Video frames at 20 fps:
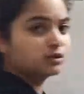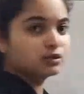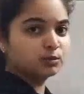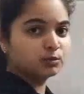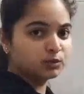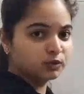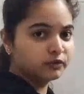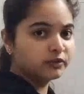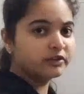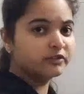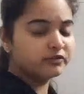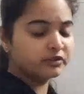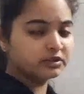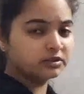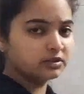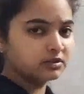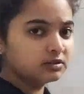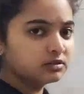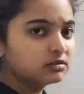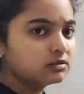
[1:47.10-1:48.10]
So moving
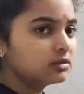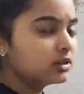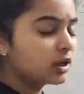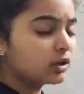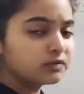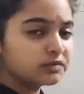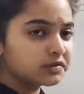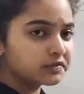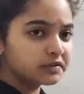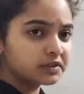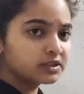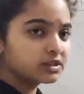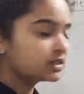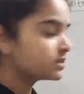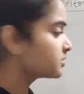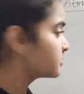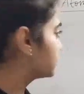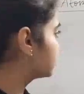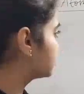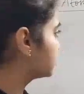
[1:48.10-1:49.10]
further, now we will
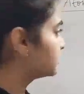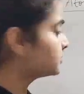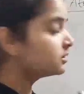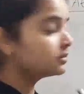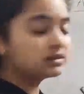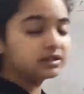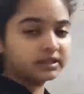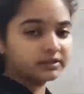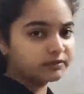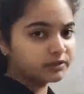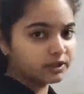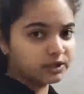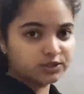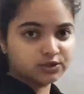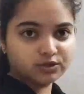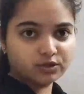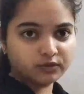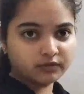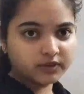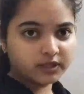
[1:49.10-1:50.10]
discuss the
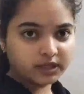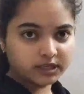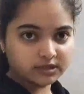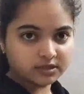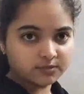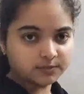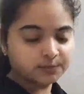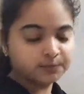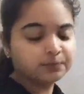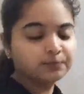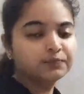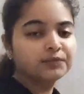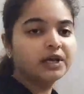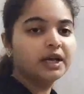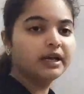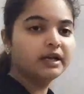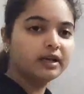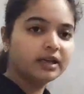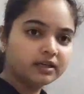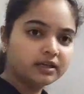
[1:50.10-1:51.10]
definition of an atom.
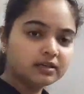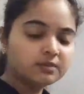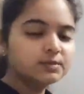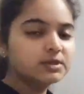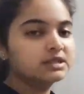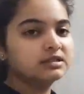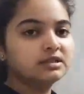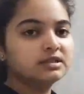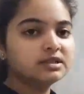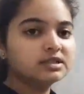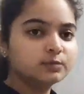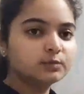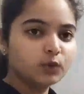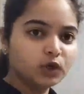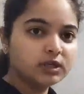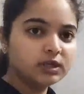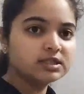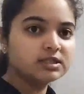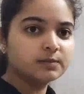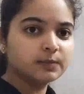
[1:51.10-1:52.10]
An atom is the
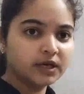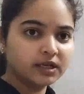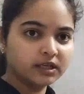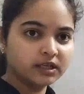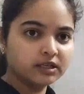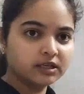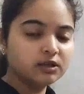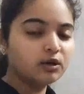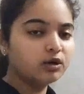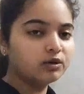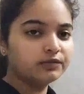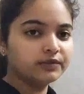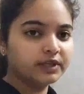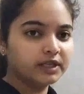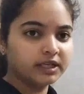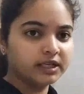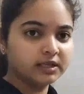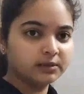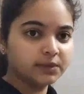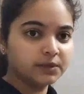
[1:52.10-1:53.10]
smallest particle of
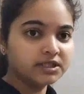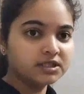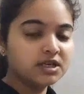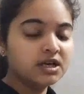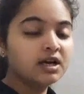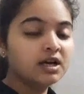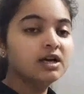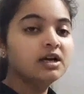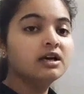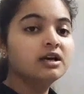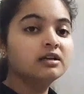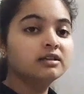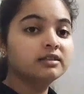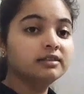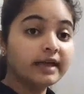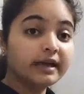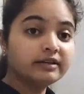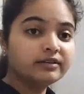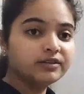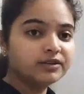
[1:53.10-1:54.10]
an element
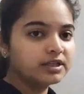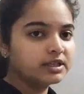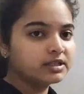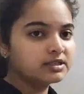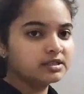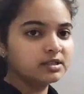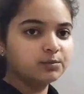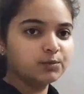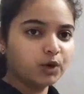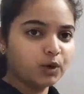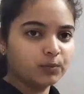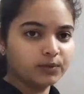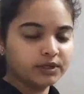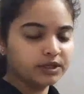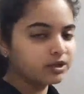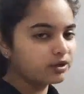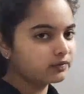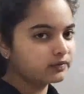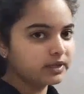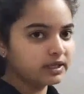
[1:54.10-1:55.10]
that retains the
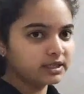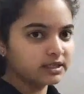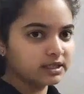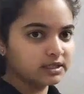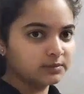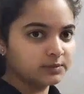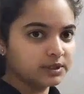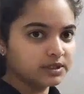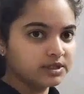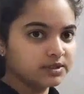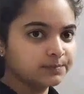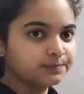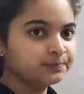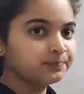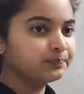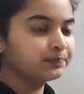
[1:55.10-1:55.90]
property of that element.